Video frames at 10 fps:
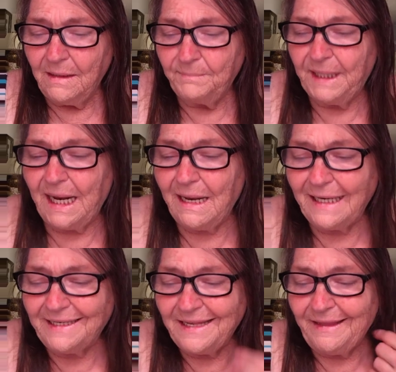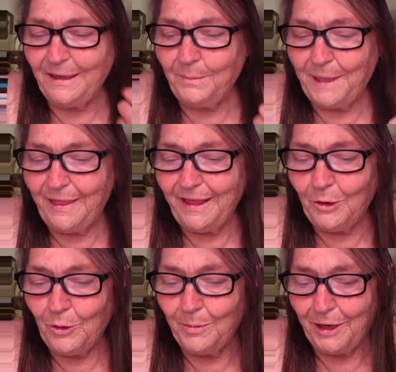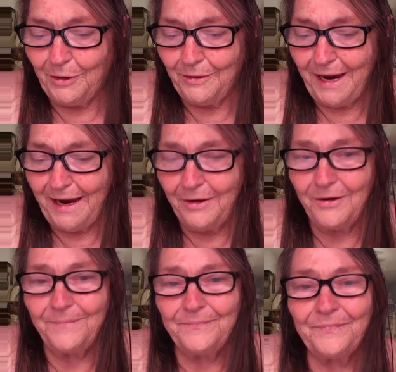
But I like to think about the combing her hair.